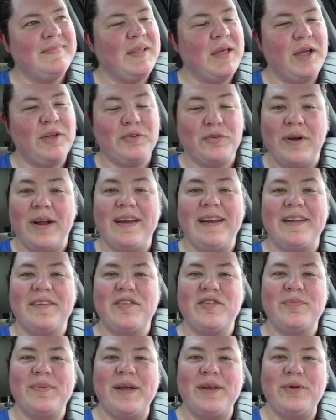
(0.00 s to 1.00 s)
I'll try not
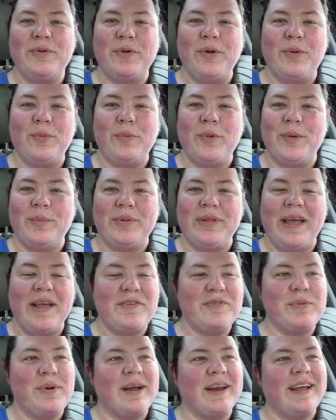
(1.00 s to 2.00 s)
to spend it all in one
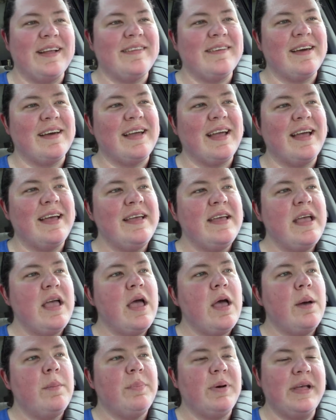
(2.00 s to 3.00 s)
place. What can I tell you?
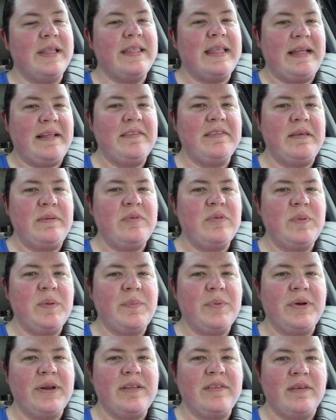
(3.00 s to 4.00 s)
But that seems to be
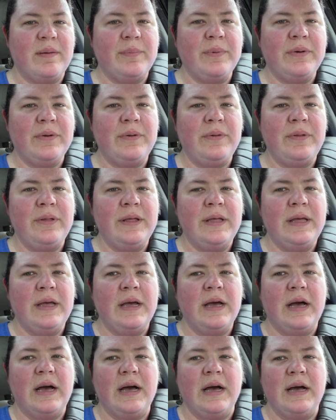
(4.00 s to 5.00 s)
pretty typical.
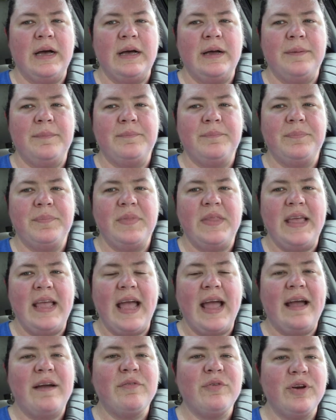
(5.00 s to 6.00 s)
Um, the
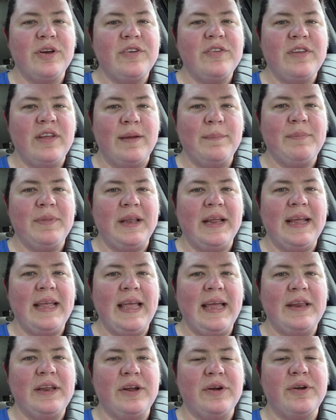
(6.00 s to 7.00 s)
average tip that I
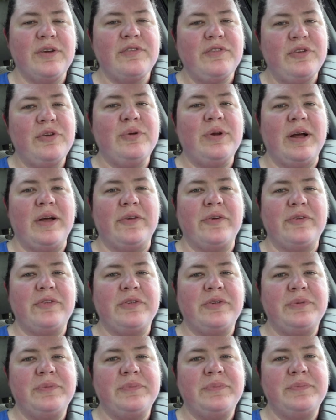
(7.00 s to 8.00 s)
get here is $2.